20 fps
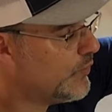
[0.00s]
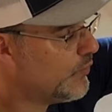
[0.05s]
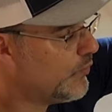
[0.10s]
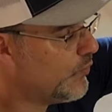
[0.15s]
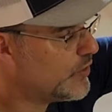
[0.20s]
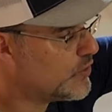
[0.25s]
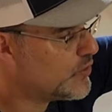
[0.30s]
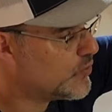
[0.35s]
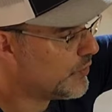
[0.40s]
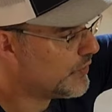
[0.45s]

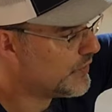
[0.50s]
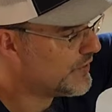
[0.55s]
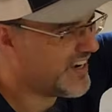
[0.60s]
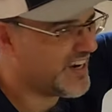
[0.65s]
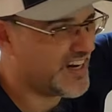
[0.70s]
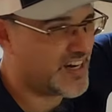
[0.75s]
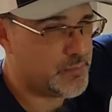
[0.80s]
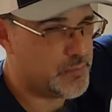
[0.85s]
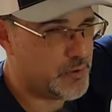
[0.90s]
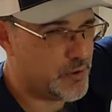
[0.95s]
which we'll
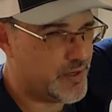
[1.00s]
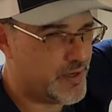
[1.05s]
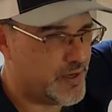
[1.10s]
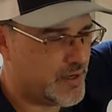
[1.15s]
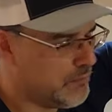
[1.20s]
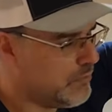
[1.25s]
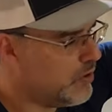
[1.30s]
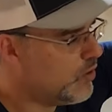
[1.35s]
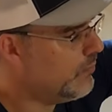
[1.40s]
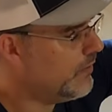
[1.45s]
talk about in
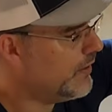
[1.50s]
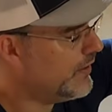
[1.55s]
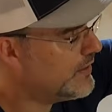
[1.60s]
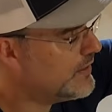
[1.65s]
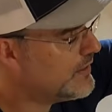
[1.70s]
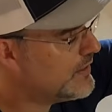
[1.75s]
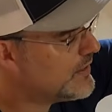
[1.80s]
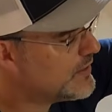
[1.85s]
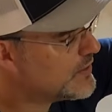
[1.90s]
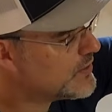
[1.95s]
a moment.
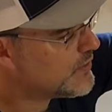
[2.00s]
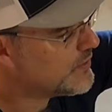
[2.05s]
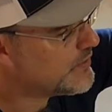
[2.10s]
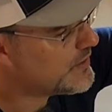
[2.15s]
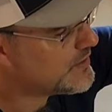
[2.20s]
So